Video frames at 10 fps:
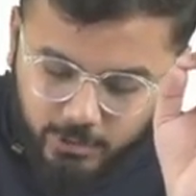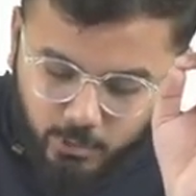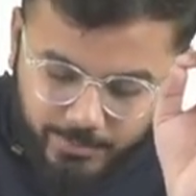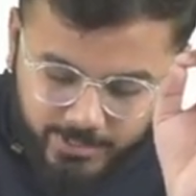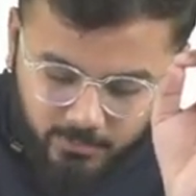
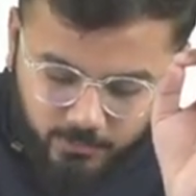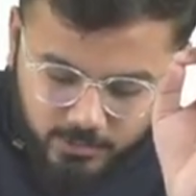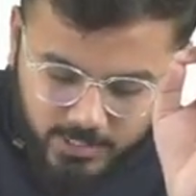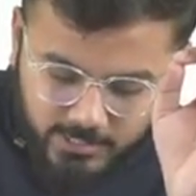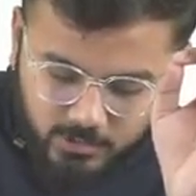Cubital
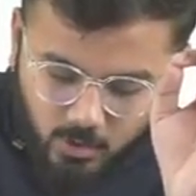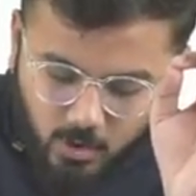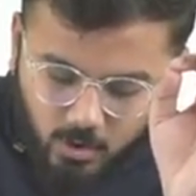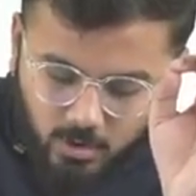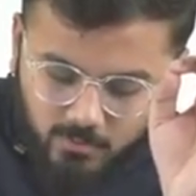fossa is
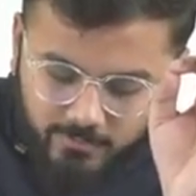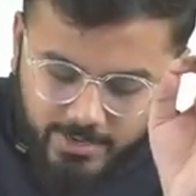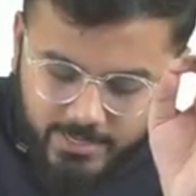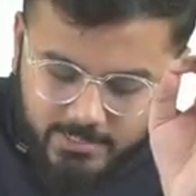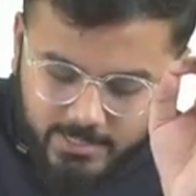
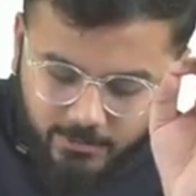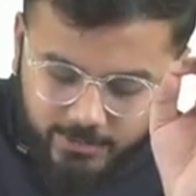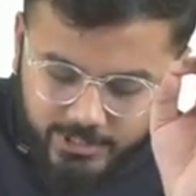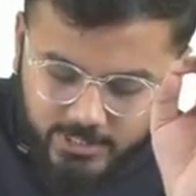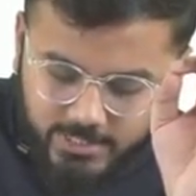always a
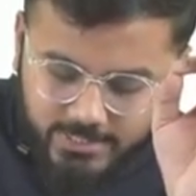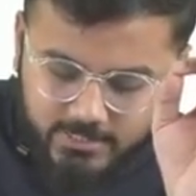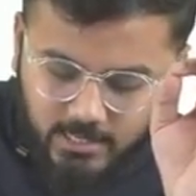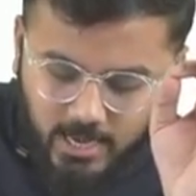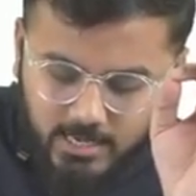question that
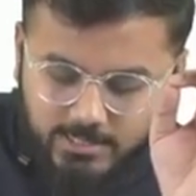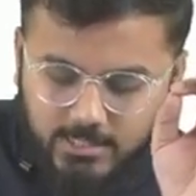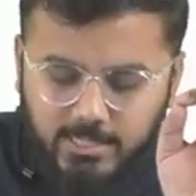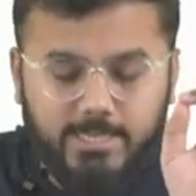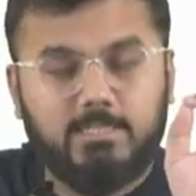is asked
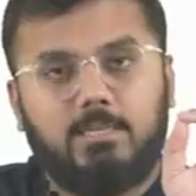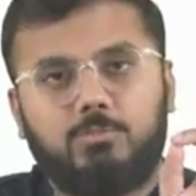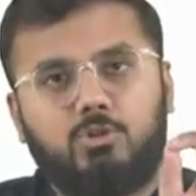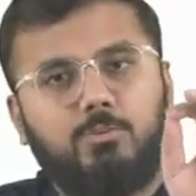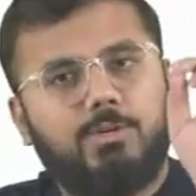in the
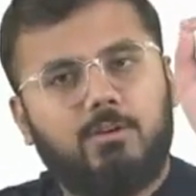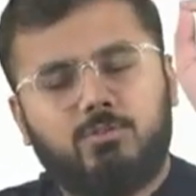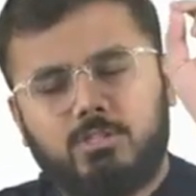exams. Cubital